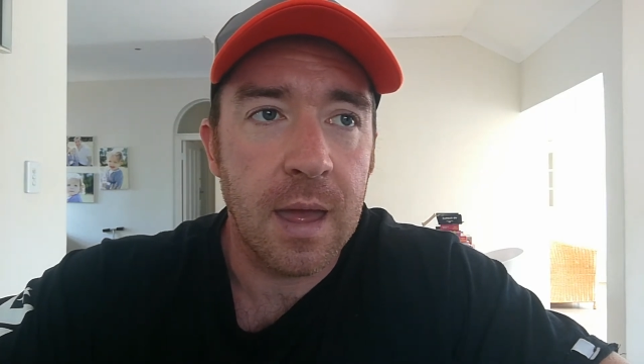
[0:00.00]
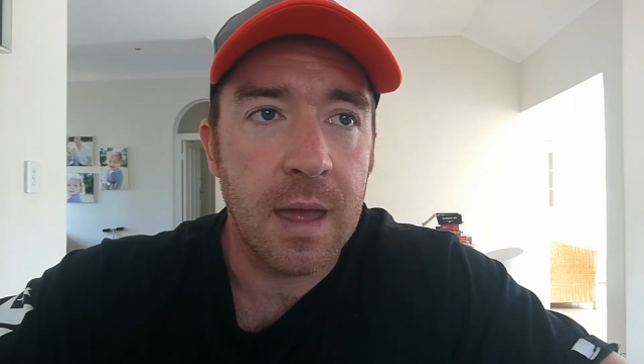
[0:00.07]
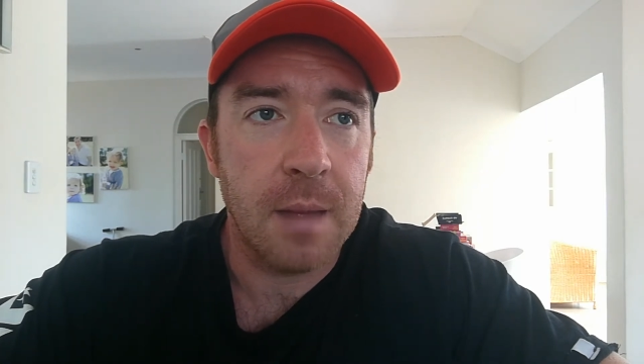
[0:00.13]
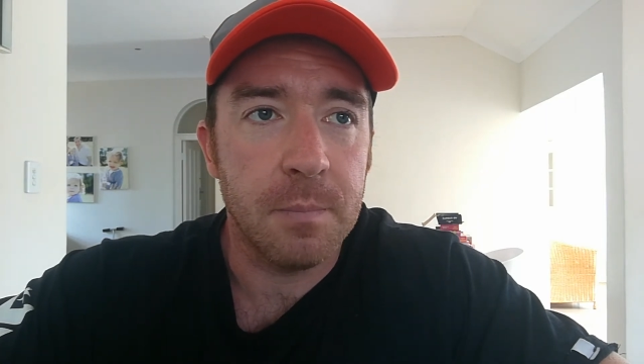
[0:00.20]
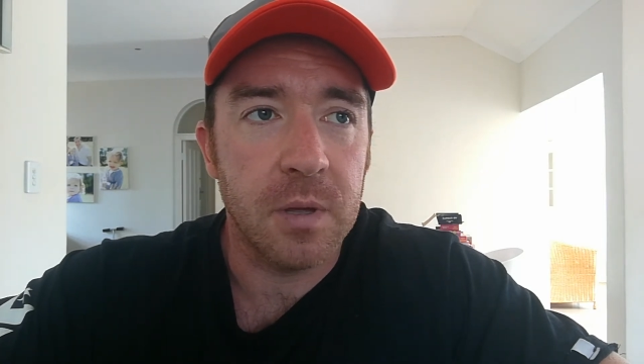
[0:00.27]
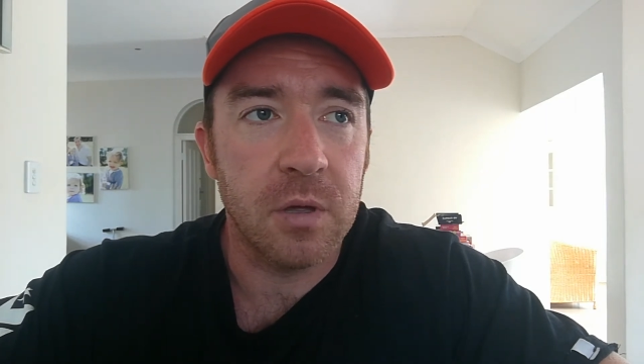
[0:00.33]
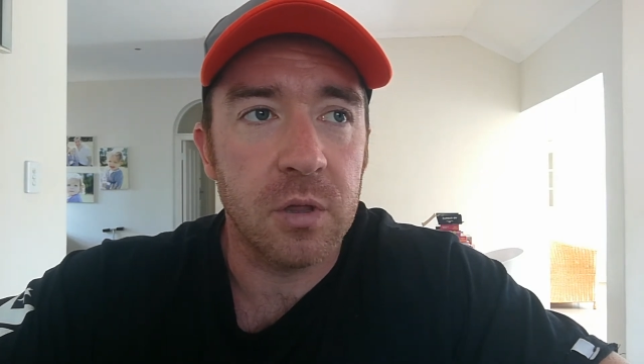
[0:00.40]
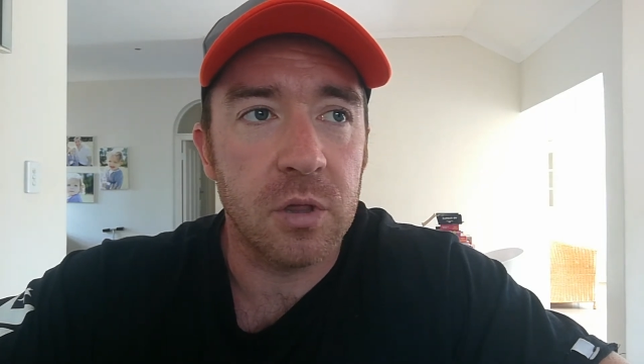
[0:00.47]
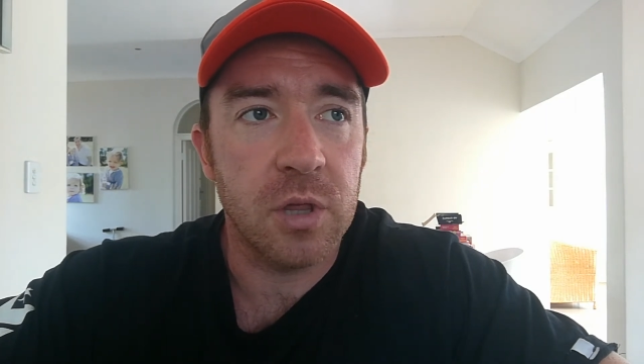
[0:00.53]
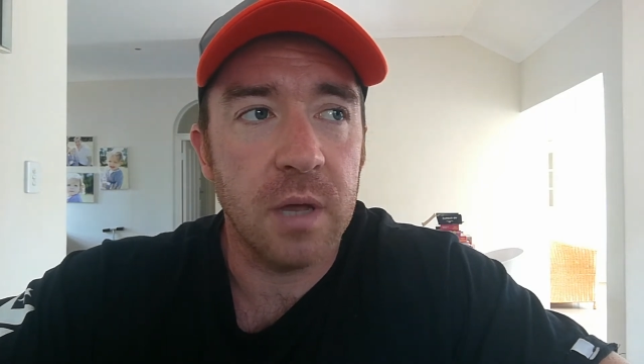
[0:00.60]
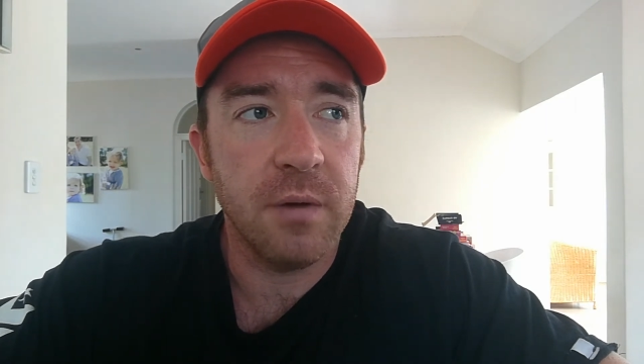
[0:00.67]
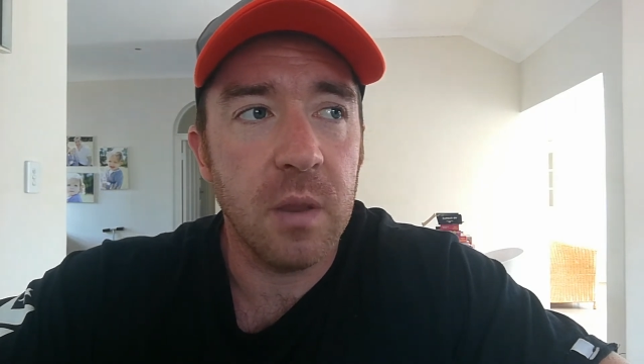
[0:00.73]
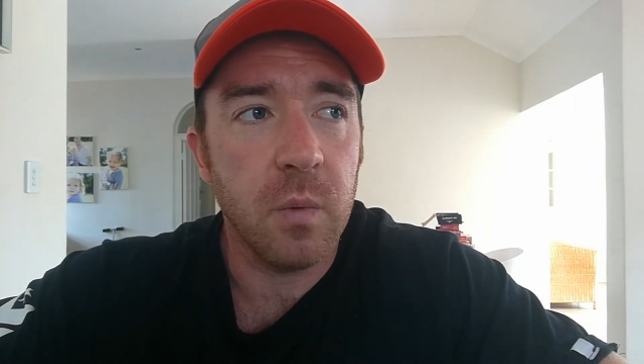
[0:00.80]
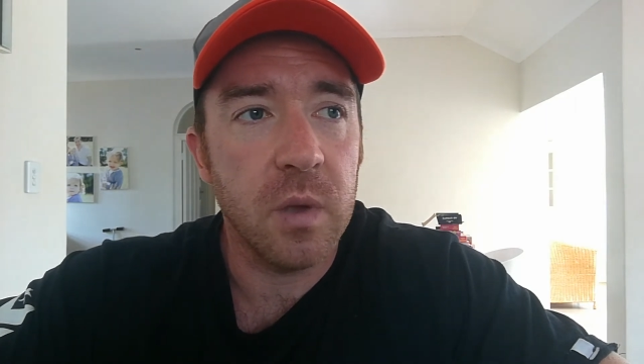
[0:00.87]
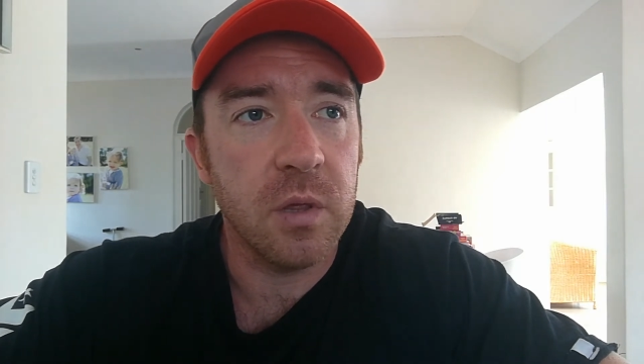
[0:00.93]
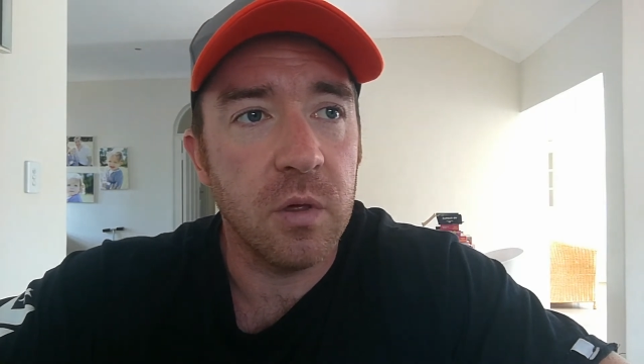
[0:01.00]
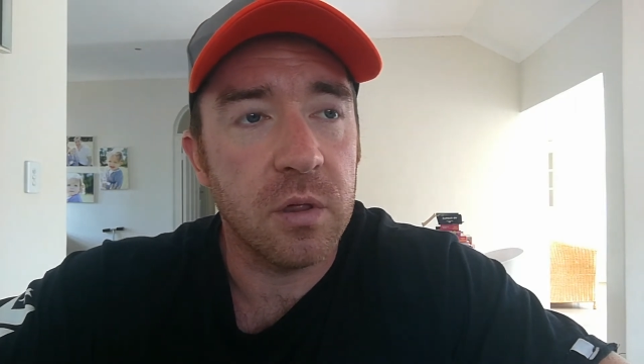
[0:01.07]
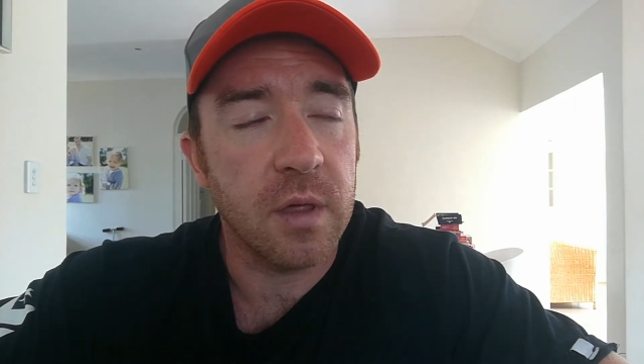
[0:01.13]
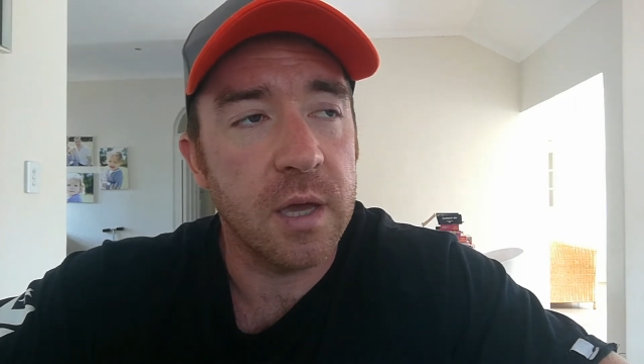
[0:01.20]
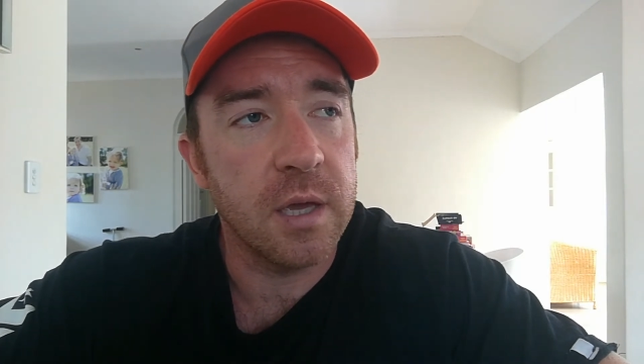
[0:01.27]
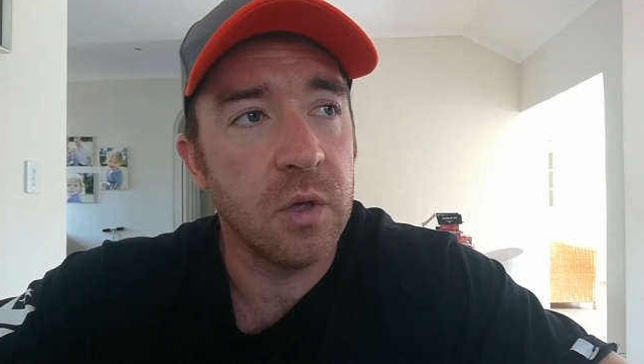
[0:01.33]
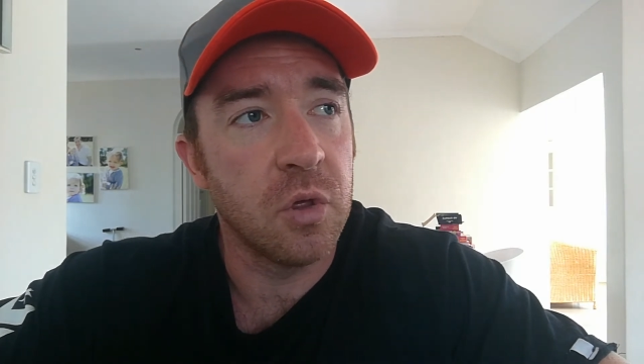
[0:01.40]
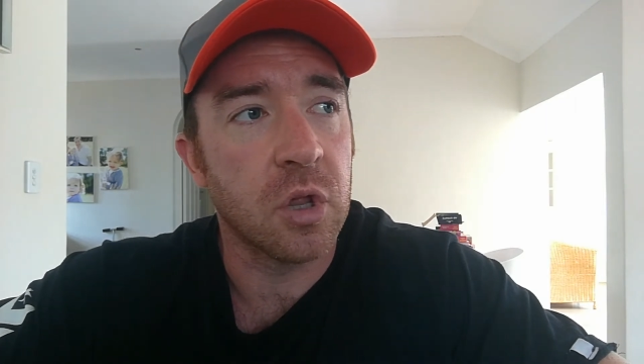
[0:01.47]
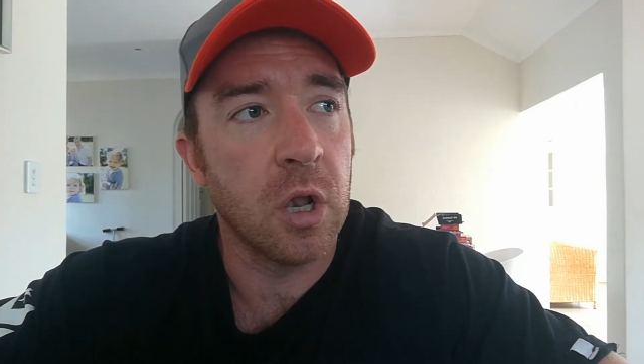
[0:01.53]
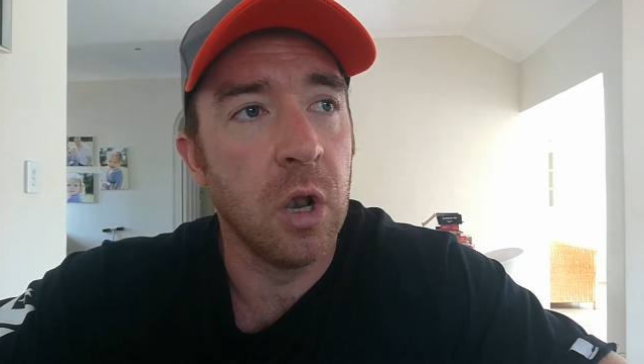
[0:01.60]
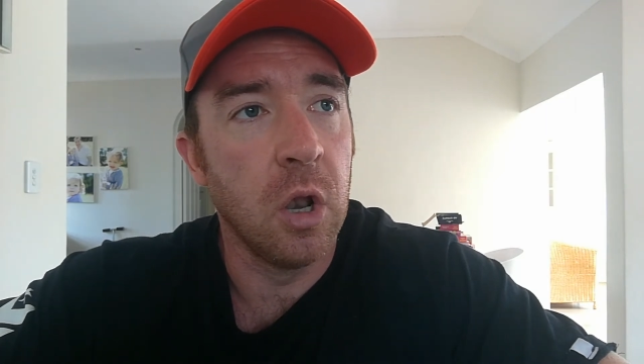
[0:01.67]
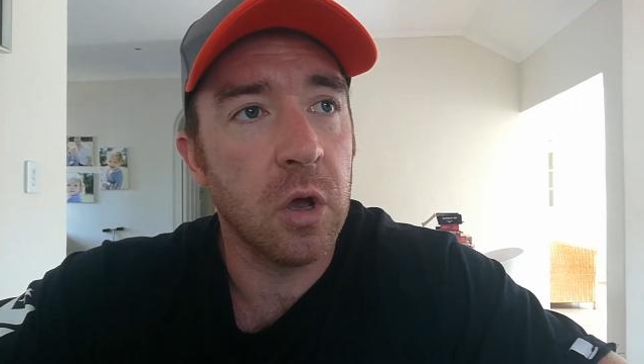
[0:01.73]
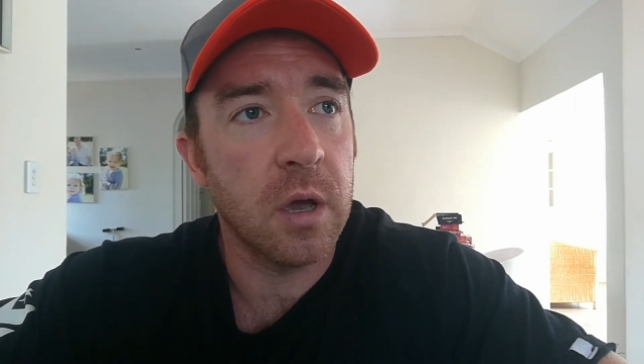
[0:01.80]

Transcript: Because generally when you say you just look